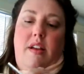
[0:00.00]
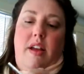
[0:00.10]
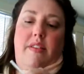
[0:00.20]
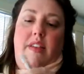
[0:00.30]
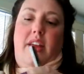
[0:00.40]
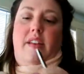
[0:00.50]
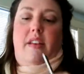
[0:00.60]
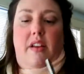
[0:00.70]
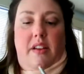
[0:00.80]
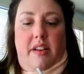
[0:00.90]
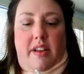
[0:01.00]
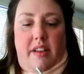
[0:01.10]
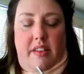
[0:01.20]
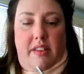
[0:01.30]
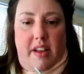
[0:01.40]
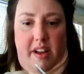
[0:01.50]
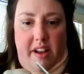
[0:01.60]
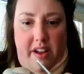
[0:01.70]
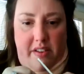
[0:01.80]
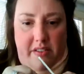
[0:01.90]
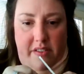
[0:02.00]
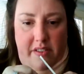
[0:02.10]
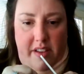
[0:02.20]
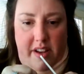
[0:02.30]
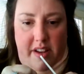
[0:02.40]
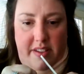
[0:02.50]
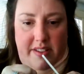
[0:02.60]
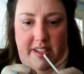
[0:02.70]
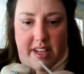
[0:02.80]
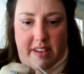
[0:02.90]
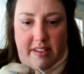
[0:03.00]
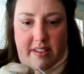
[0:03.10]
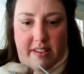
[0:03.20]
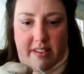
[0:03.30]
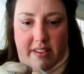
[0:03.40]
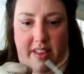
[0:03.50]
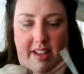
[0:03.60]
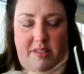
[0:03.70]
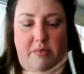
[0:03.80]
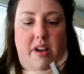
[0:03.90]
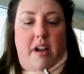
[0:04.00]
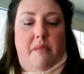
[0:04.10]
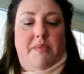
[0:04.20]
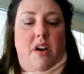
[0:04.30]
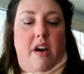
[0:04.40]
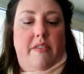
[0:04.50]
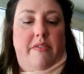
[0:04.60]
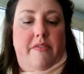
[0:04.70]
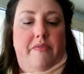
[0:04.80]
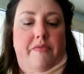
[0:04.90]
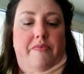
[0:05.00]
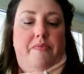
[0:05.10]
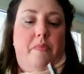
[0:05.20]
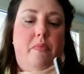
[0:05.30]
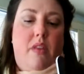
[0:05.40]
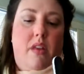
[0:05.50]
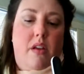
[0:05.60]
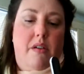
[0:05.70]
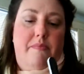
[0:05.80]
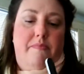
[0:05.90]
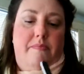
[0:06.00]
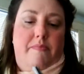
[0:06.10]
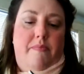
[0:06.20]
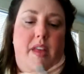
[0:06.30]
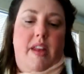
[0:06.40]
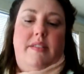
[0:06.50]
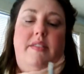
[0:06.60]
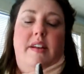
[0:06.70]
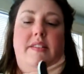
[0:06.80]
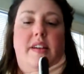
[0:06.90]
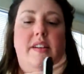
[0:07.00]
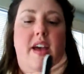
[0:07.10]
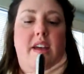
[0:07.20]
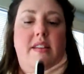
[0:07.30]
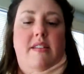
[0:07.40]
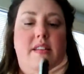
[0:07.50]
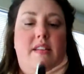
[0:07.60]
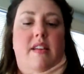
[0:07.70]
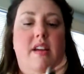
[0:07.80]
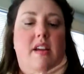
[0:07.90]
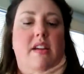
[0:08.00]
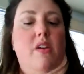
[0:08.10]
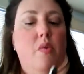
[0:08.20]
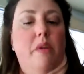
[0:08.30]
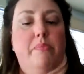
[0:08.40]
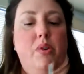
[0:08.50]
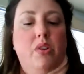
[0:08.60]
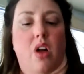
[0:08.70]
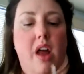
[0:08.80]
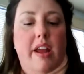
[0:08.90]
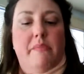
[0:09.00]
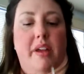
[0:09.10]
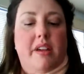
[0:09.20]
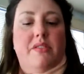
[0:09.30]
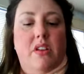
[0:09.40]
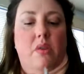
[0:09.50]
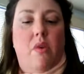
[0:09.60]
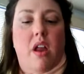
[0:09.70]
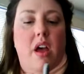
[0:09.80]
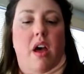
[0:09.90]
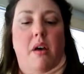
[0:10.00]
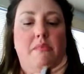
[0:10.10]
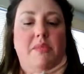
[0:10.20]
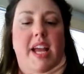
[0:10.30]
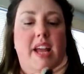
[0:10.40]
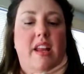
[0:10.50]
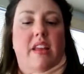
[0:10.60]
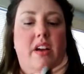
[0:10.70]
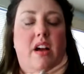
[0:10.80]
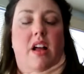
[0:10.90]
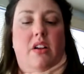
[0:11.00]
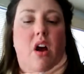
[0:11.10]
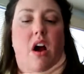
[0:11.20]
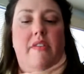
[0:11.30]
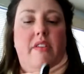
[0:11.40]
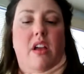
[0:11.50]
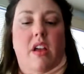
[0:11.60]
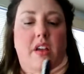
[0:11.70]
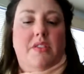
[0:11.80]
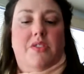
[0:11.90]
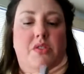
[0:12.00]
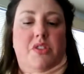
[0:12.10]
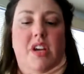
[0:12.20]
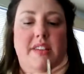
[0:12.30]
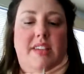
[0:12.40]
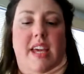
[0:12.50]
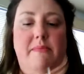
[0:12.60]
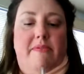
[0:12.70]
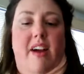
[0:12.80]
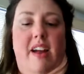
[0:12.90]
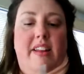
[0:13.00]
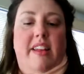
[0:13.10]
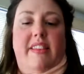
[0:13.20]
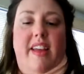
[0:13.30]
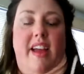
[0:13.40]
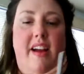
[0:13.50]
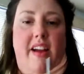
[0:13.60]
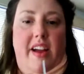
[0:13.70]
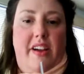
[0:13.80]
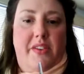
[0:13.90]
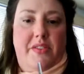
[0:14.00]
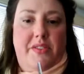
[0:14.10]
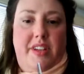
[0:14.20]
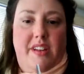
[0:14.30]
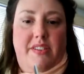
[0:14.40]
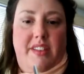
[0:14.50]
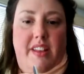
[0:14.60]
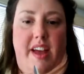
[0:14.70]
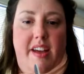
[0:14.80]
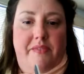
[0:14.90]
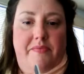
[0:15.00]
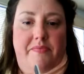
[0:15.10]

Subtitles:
And then, there you go. You can see it. That's what comes off. Oh, and it's not done yet. You don't want to pull on it because you don't want to take any of the color off. So just keep filing. There it goes. Can you see that?